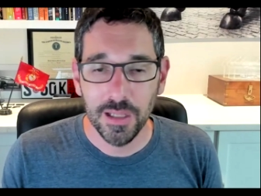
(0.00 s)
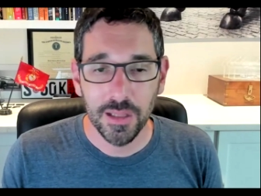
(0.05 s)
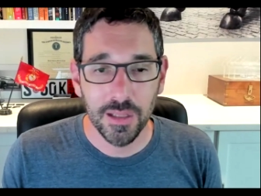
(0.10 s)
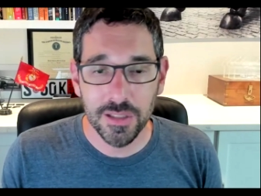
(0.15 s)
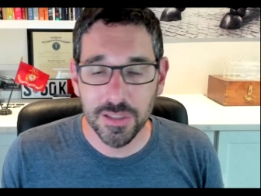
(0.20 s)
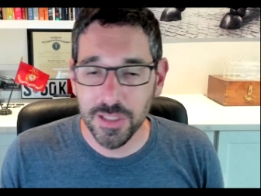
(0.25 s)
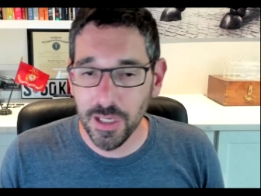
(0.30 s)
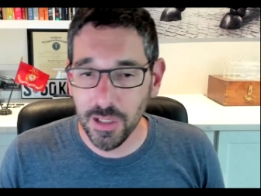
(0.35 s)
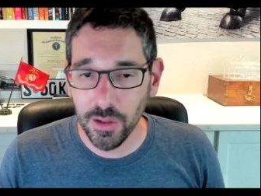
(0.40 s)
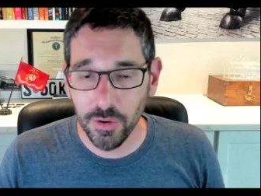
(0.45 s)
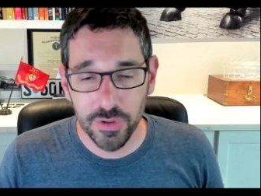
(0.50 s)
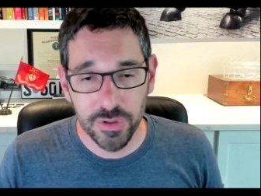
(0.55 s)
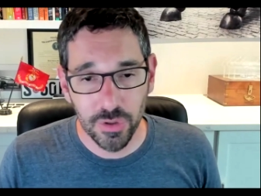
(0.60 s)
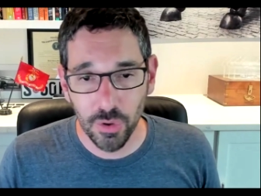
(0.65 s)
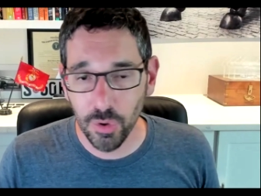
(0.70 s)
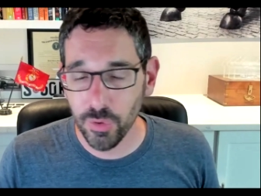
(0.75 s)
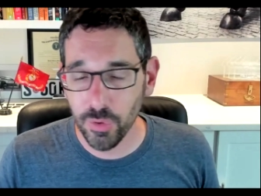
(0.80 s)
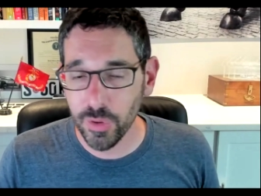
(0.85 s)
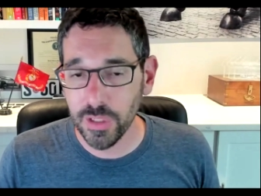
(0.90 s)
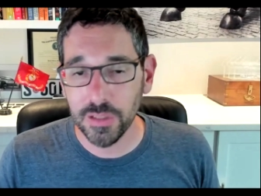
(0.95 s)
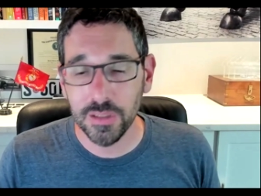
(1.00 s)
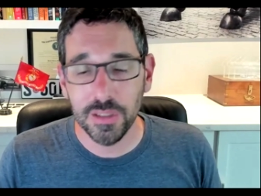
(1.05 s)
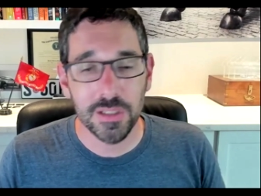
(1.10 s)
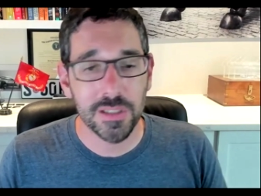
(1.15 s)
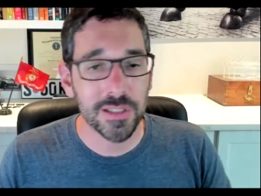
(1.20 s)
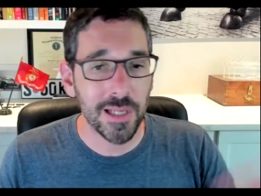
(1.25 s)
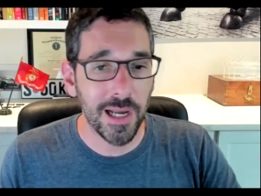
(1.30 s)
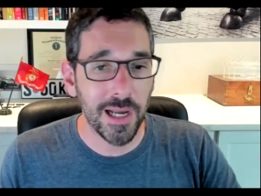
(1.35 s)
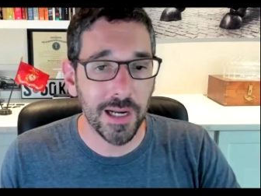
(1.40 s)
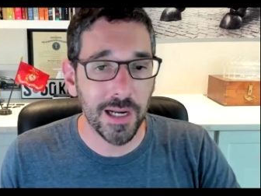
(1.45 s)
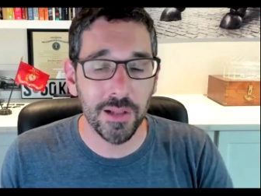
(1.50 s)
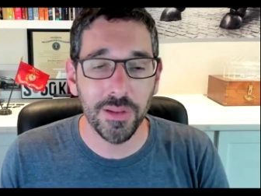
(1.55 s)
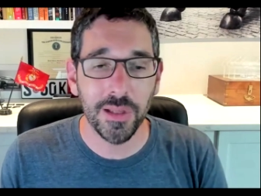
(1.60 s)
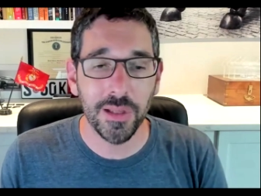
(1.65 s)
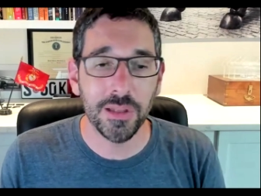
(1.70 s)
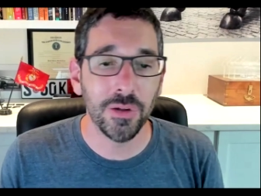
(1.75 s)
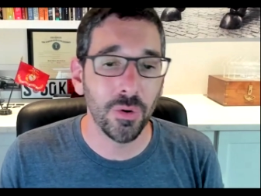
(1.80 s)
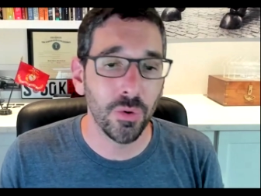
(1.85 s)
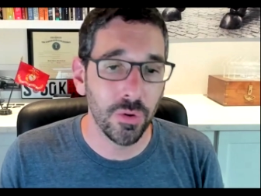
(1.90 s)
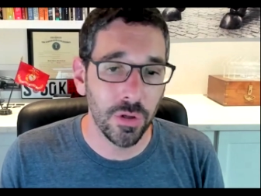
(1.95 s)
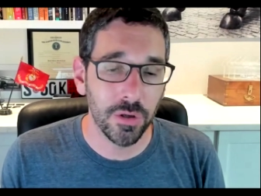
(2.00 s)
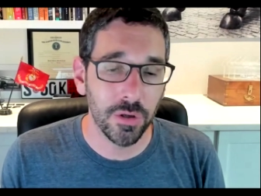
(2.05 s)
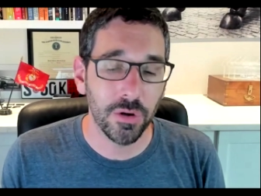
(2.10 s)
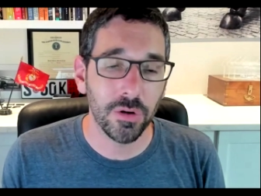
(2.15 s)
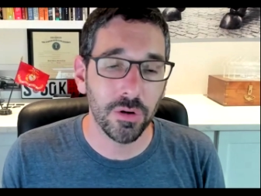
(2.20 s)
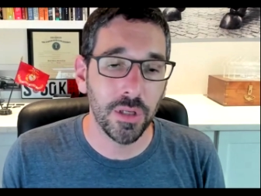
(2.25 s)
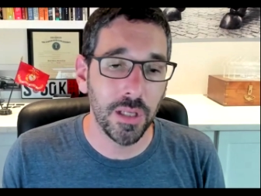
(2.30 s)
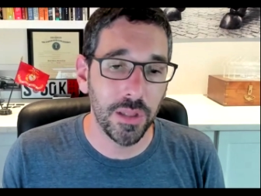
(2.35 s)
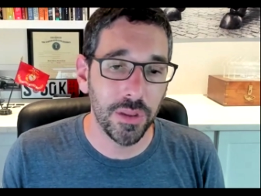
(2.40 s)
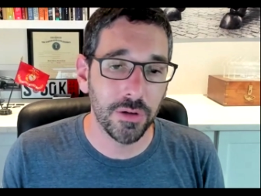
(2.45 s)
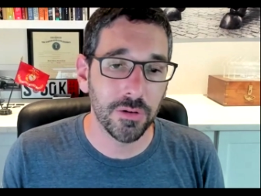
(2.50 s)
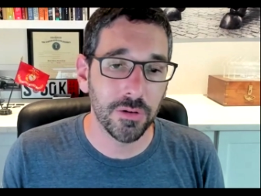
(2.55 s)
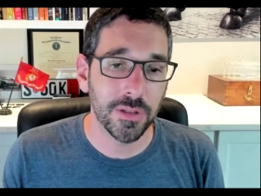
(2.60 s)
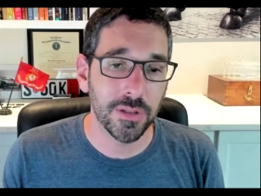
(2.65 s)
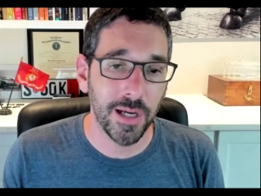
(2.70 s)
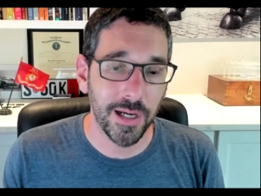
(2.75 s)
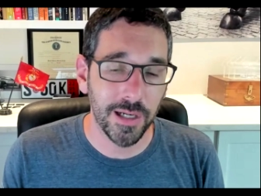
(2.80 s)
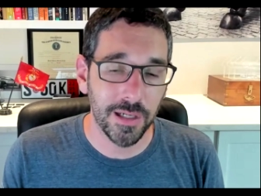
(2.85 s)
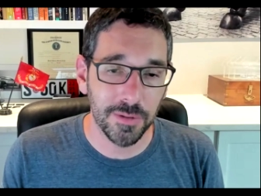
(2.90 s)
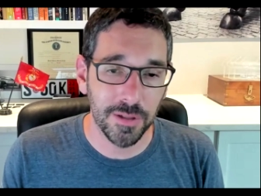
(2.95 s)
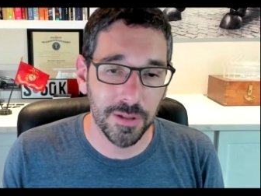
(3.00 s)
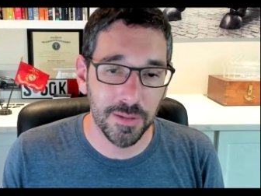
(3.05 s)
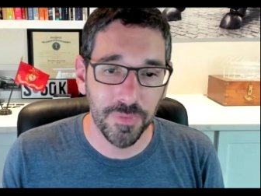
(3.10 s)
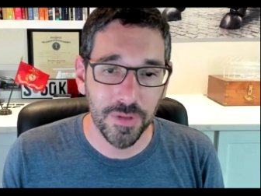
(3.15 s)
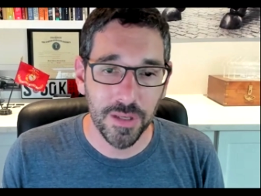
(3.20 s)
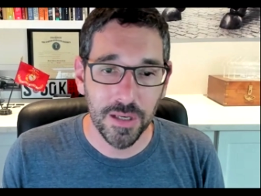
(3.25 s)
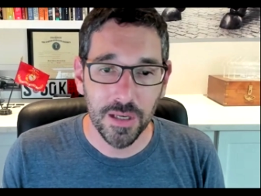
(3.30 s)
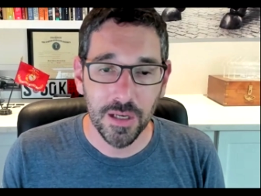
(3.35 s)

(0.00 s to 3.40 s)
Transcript: The seller's already decided they no longer need their entitlement.